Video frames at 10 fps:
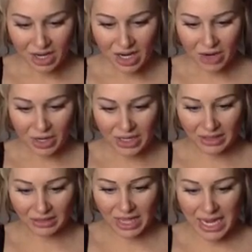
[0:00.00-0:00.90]
Okay,
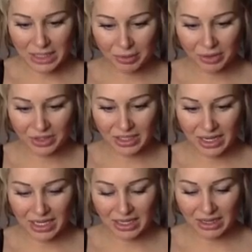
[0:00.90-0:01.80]
the last person,
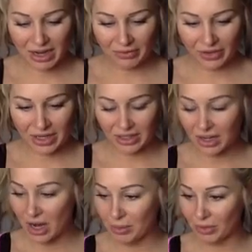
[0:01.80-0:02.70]
I cannot find the
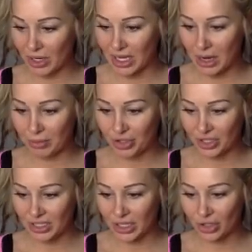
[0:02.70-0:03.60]
comment right now, but she
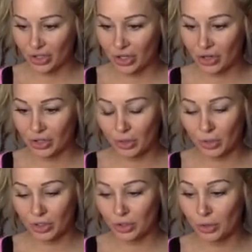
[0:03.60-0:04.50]
said, girl, you
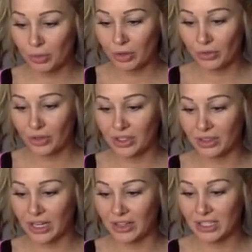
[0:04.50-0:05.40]
are too beautiful and
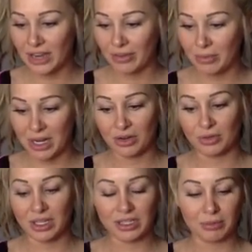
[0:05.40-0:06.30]
hilarious to have a man who
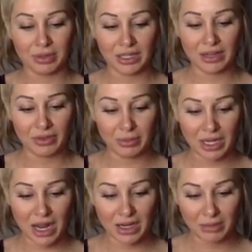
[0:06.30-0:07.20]
doesn't believe in
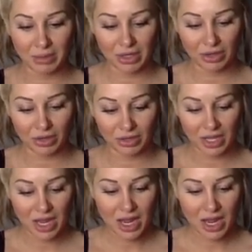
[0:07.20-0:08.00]
monogamy, girl.